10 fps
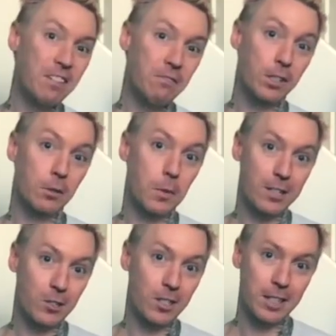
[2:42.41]
if you're
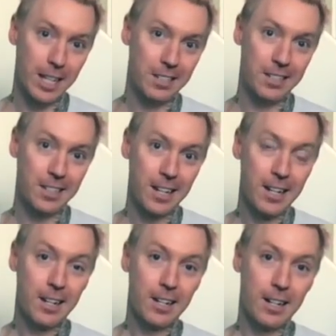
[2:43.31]
watching this
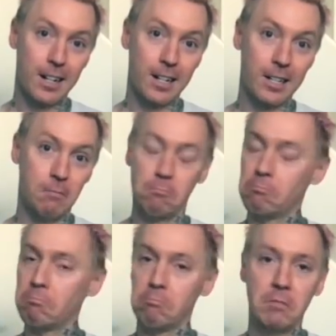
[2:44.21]
on,
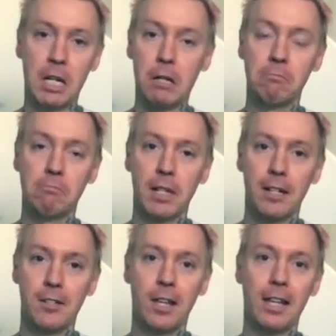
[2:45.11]
you know,
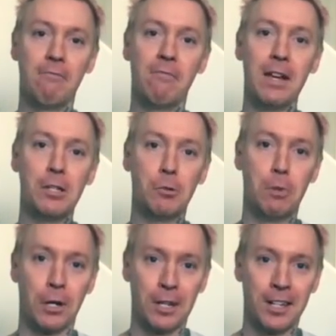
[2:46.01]
say a
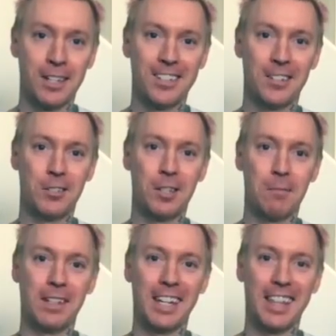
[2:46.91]
Facebook or
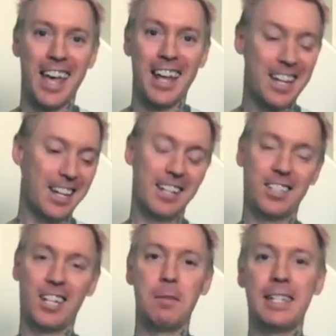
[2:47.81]
something like that, it's
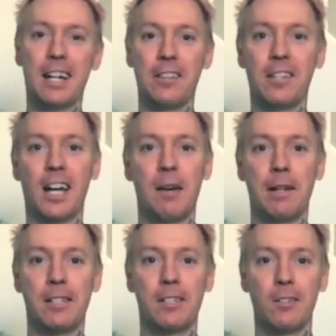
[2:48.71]
going to be down in the
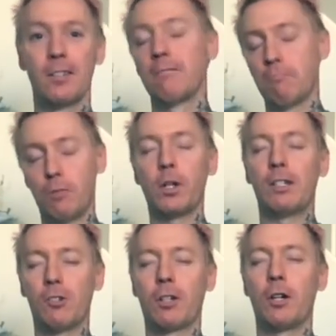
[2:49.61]
comments. Or you can
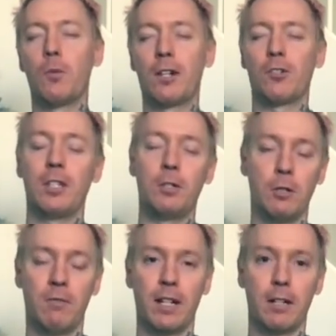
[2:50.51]
just go watch the
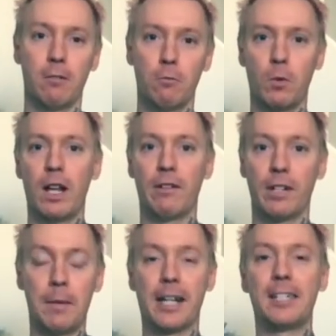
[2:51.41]
YouTube video. Whatever.
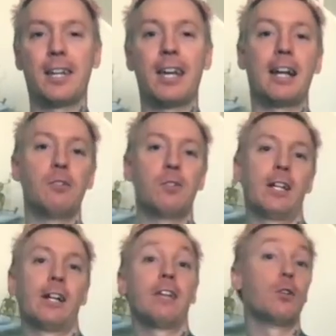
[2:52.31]
I'm not going to tell you how to use the
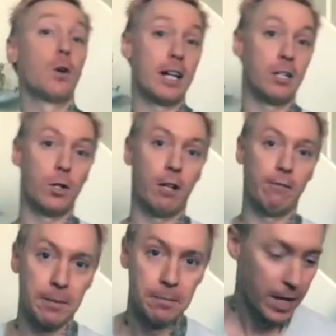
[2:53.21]
internet. You know how to do it already.